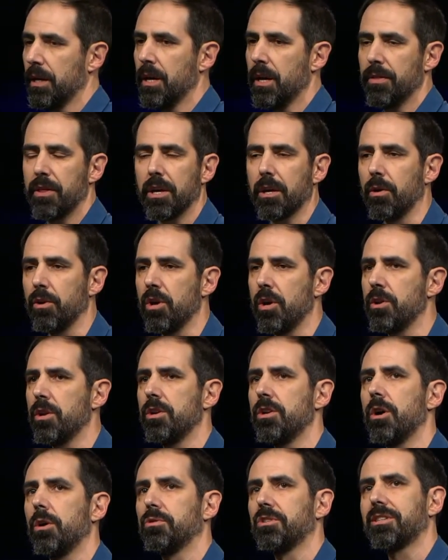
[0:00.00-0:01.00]
They go, no, no,
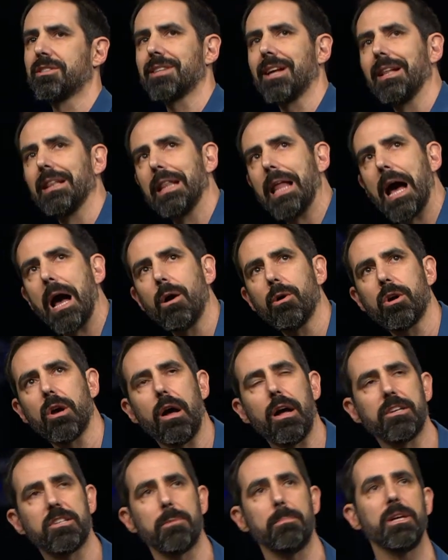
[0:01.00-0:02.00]
no, just allow
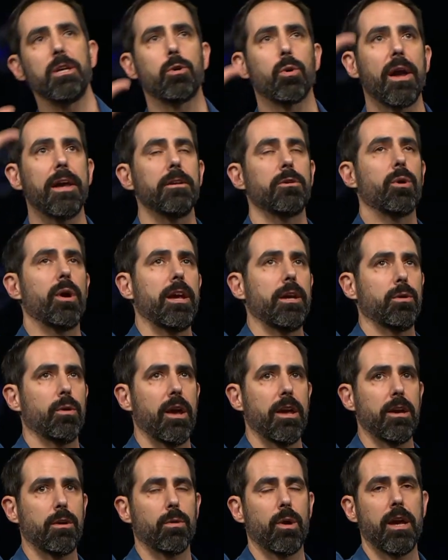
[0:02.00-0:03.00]
God to be great, great,
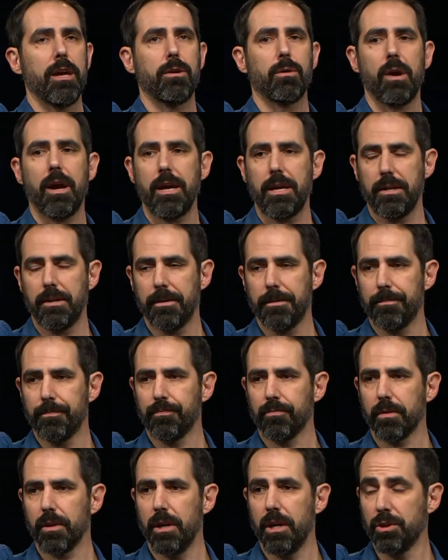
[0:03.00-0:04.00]
great, great, great.
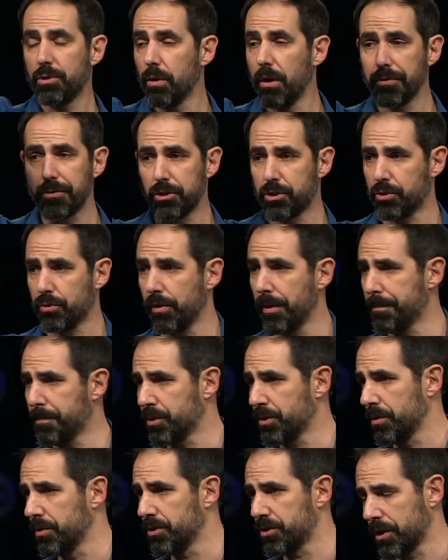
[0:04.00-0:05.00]
And throughout the
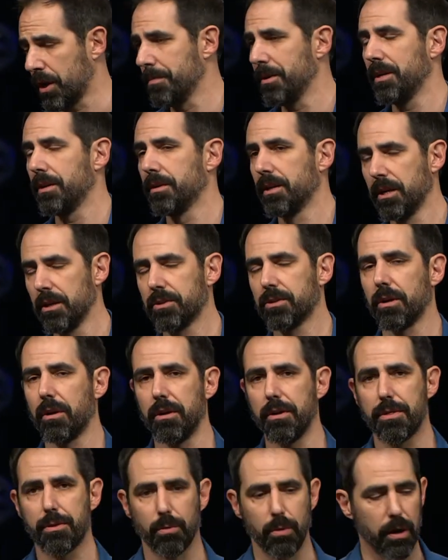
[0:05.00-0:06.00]
scriptures, I mean,
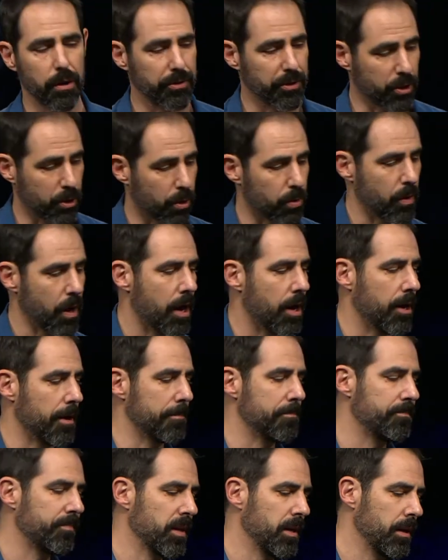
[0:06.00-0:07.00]
sorry, throughout the
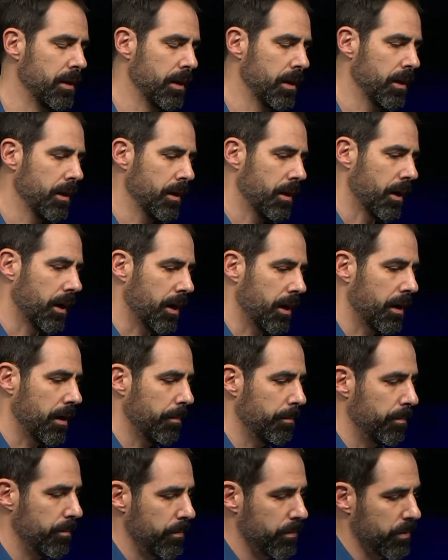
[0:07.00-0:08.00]
Quran,
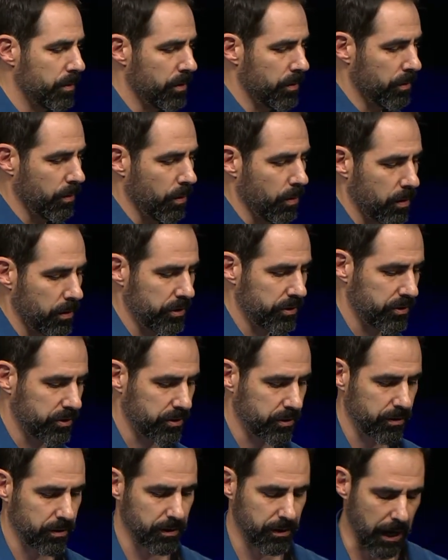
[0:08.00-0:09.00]
um, the Lord
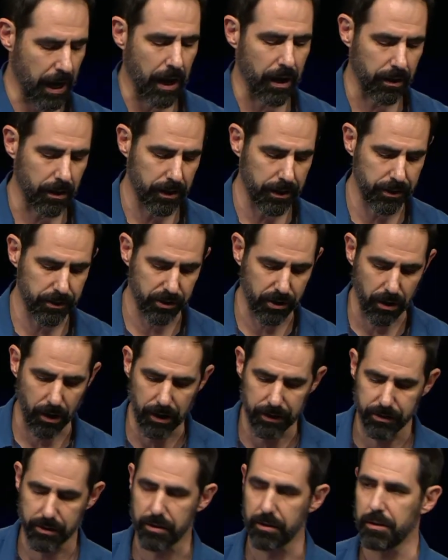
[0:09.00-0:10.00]
is, Allah is
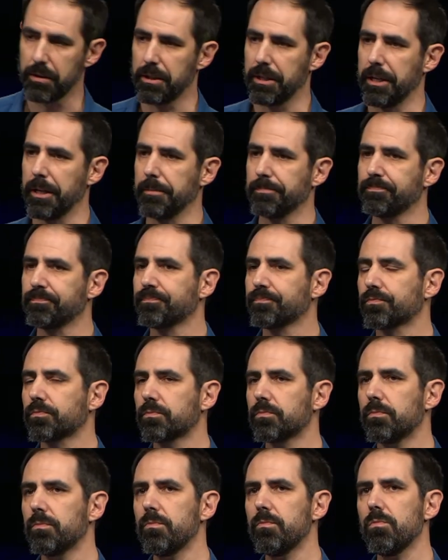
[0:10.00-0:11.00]
constantly,
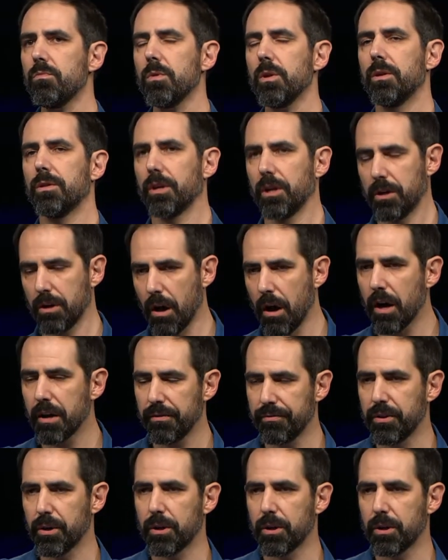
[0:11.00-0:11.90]
the God of the